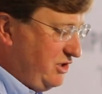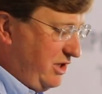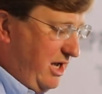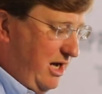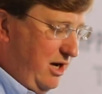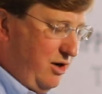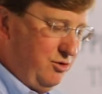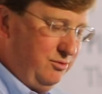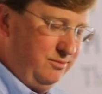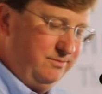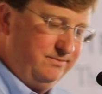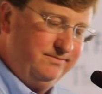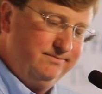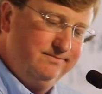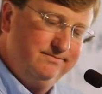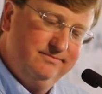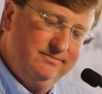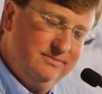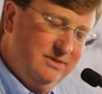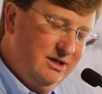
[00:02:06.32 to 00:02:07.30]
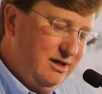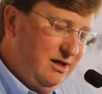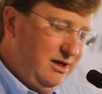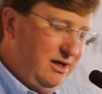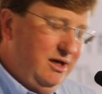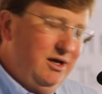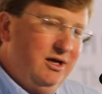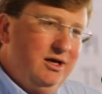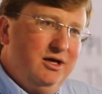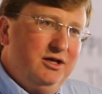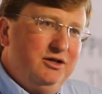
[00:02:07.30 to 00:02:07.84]
ago,
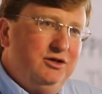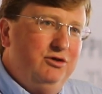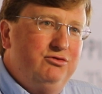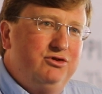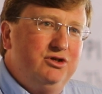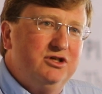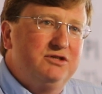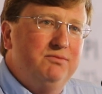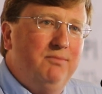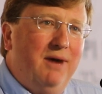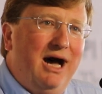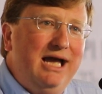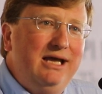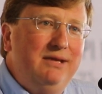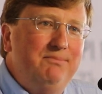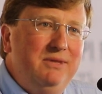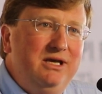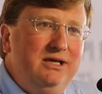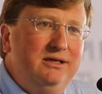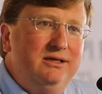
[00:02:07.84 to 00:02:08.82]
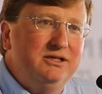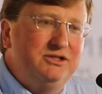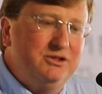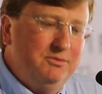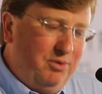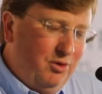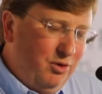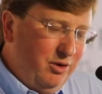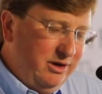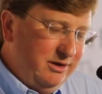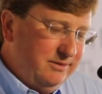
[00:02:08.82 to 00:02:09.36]
you just might be
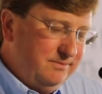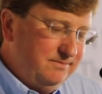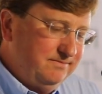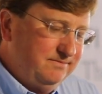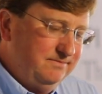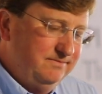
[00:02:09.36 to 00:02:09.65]
disappointed.